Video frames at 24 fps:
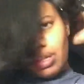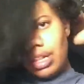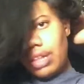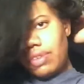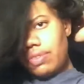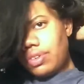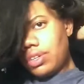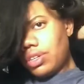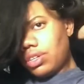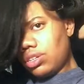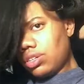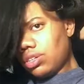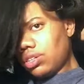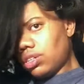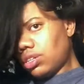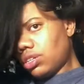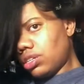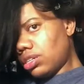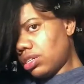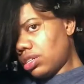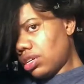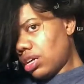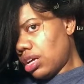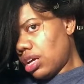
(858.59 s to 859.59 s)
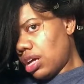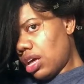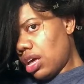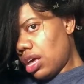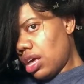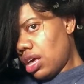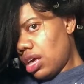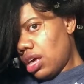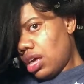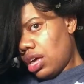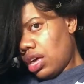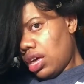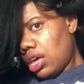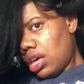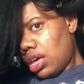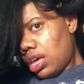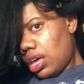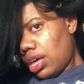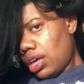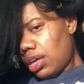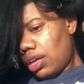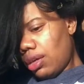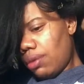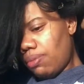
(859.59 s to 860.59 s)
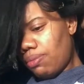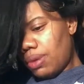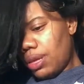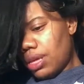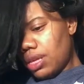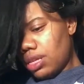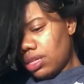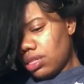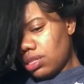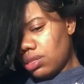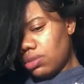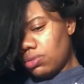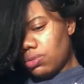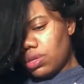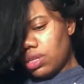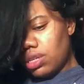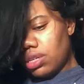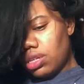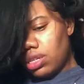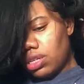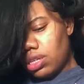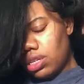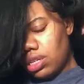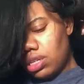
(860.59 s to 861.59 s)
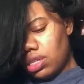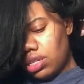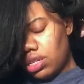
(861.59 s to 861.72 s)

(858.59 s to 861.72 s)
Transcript: I left a curler. I missed one.